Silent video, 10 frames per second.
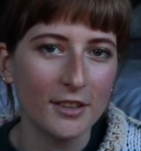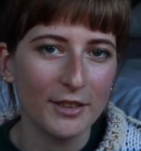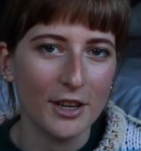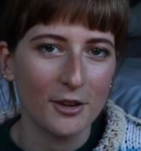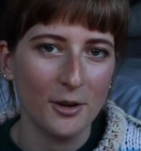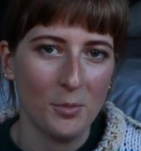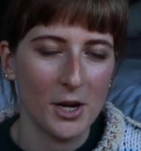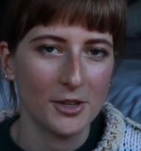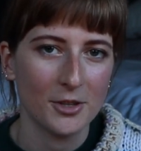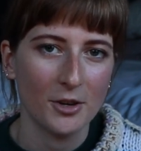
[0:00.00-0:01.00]
a video
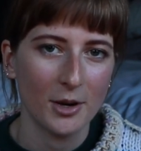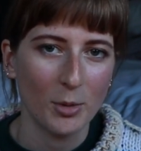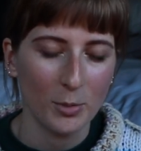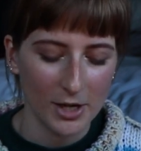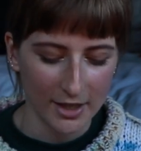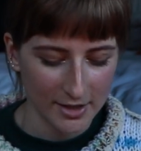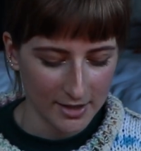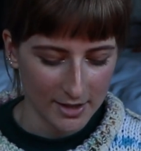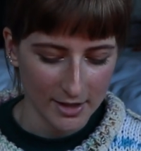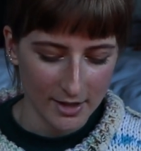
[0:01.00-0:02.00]
about her unpopular
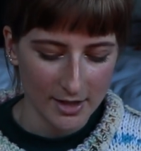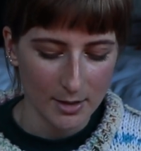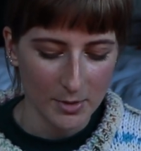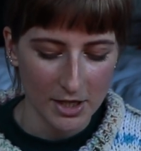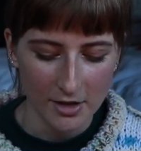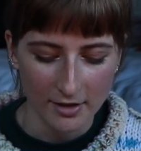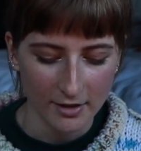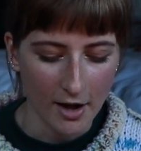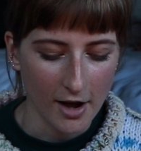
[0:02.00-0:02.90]
knitting opinions.